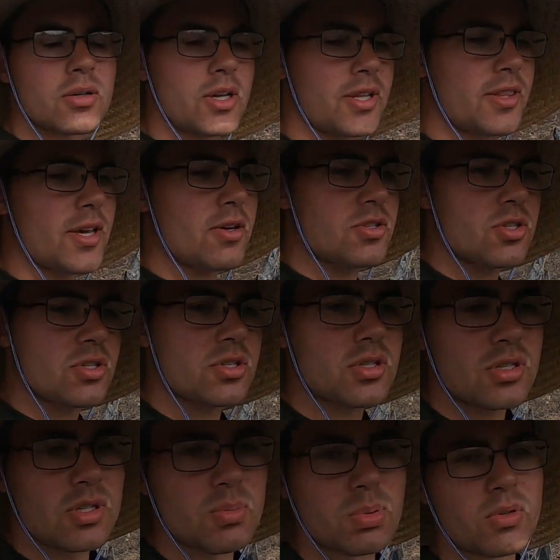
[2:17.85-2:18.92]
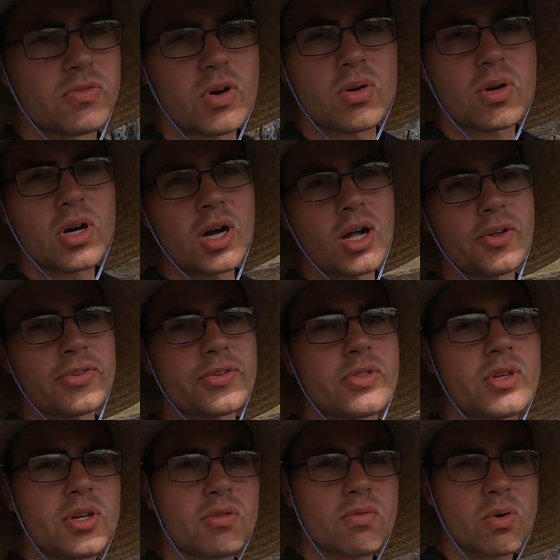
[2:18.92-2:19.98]
and that was just a simple phone call to
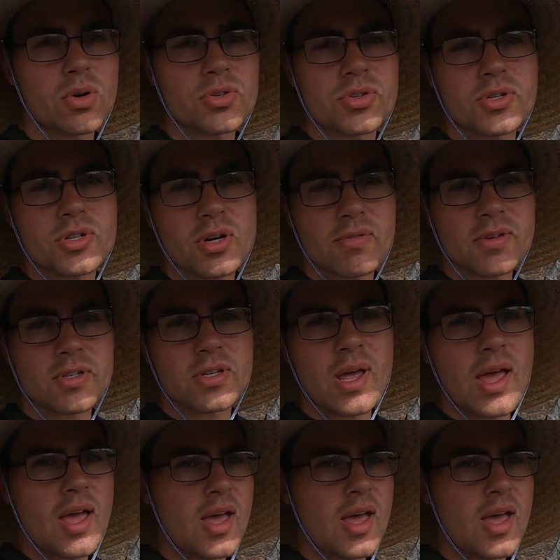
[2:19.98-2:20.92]
the Forestry Service.